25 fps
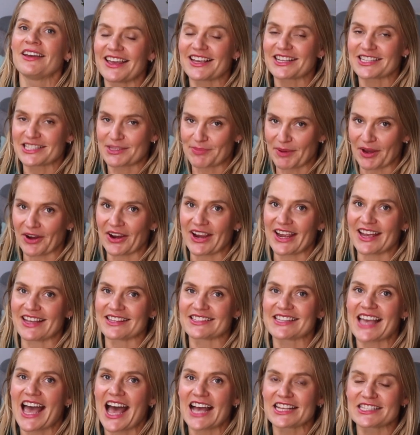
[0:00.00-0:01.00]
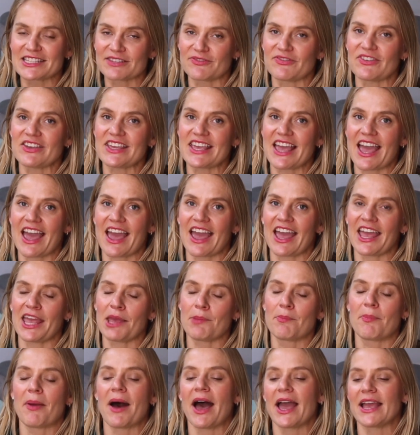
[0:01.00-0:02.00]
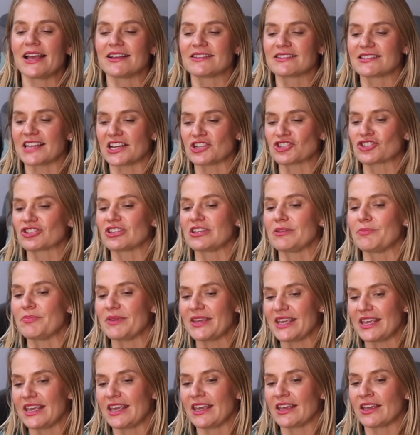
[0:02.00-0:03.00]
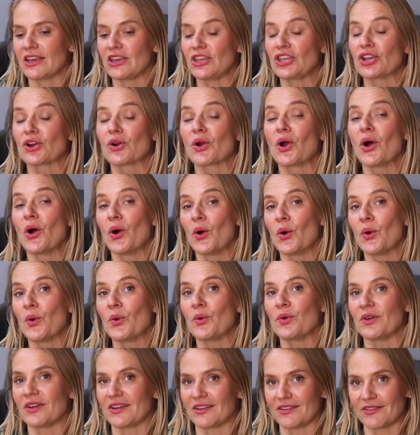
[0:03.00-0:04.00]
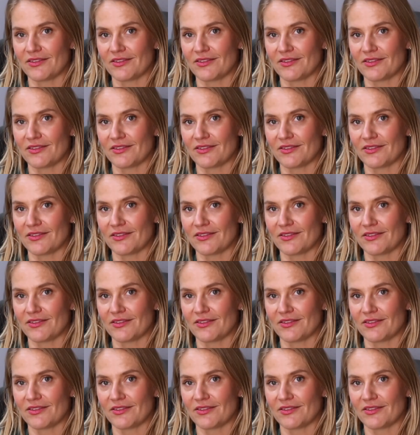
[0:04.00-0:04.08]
experience as a VA by essentially being your own